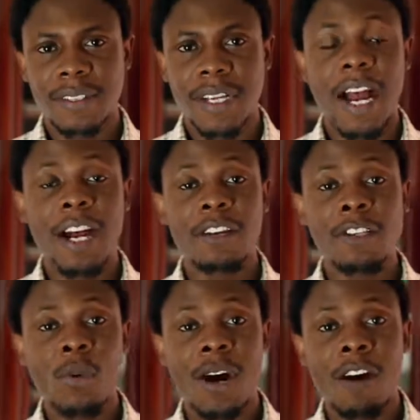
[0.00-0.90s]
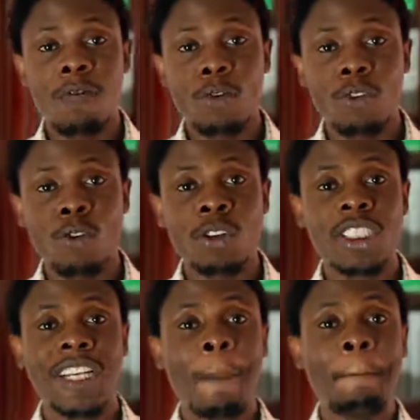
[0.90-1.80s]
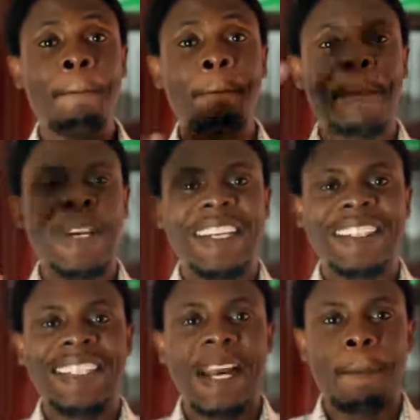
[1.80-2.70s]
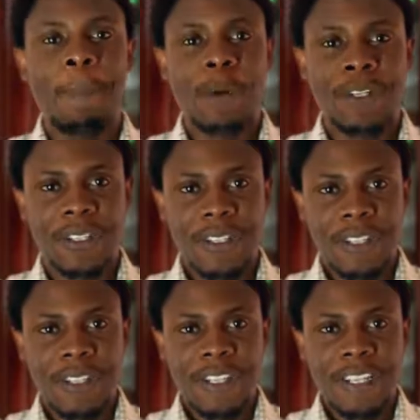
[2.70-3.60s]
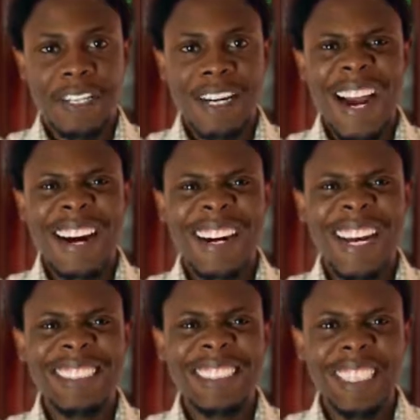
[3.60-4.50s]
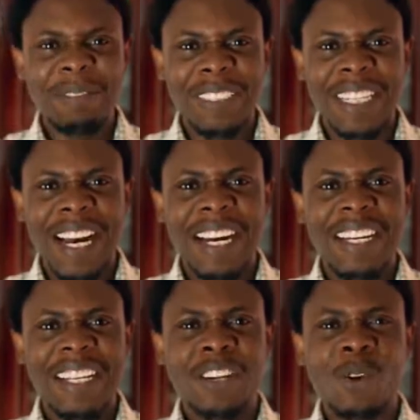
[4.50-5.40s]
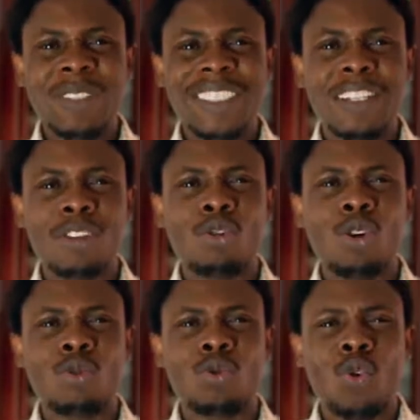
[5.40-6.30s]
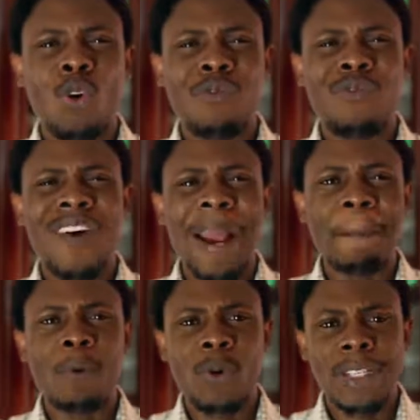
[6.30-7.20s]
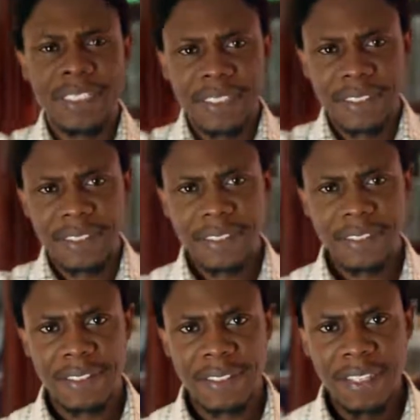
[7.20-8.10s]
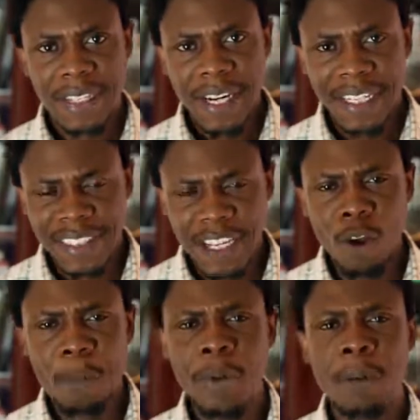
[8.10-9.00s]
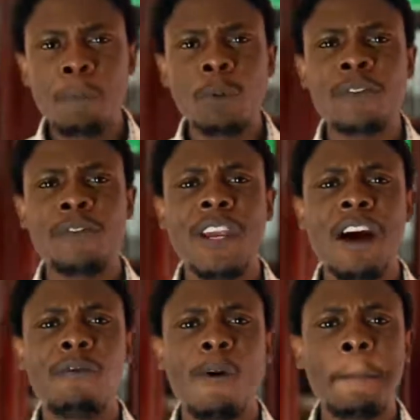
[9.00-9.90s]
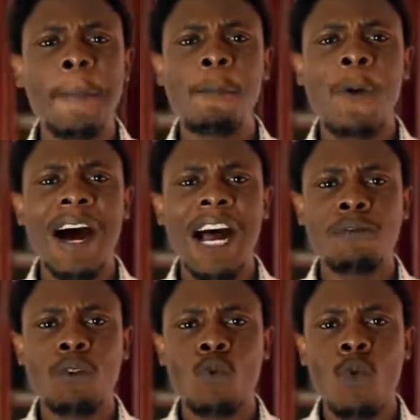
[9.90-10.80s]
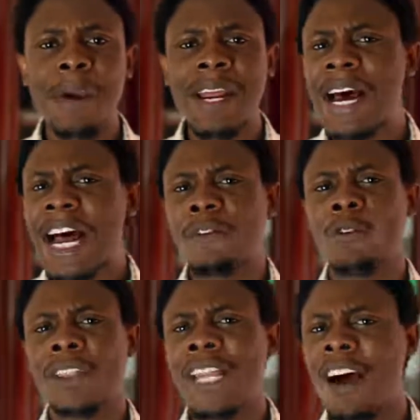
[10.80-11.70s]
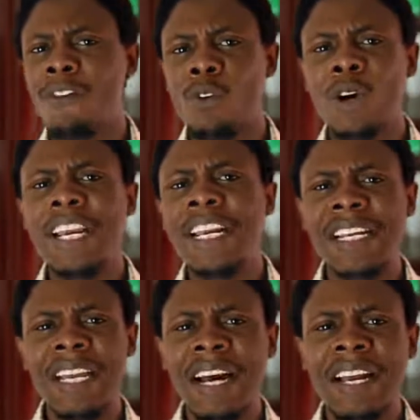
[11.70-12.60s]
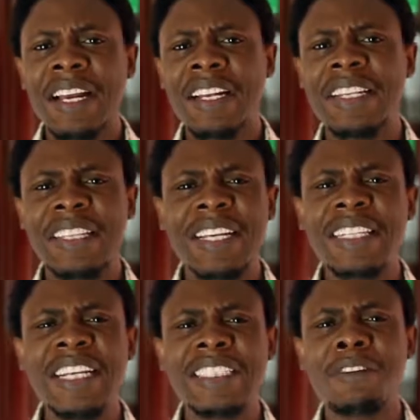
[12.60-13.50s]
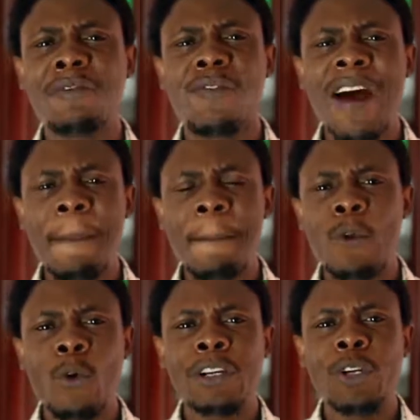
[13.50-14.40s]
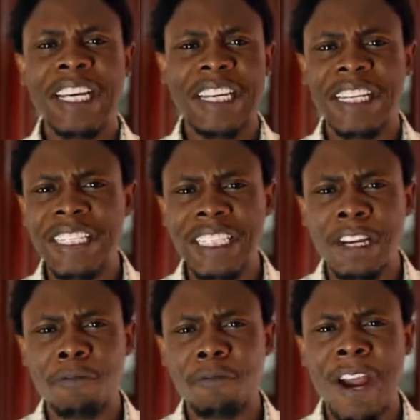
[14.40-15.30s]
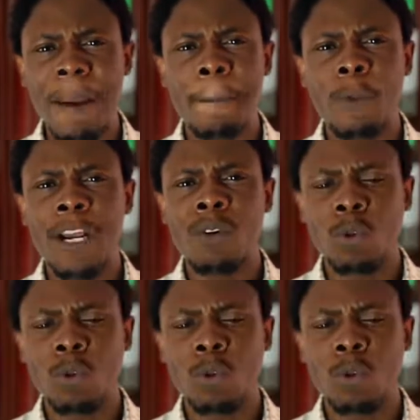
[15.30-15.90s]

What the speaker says: Yeah, if they work out for you, you can't see that big signboard. The guy writing name there, he can't say Dr. Fibroid. I see a lot of people, they put fear for people, out for women, out for town, for area. They tell them, say, fibroid, they kill them. Fibroid,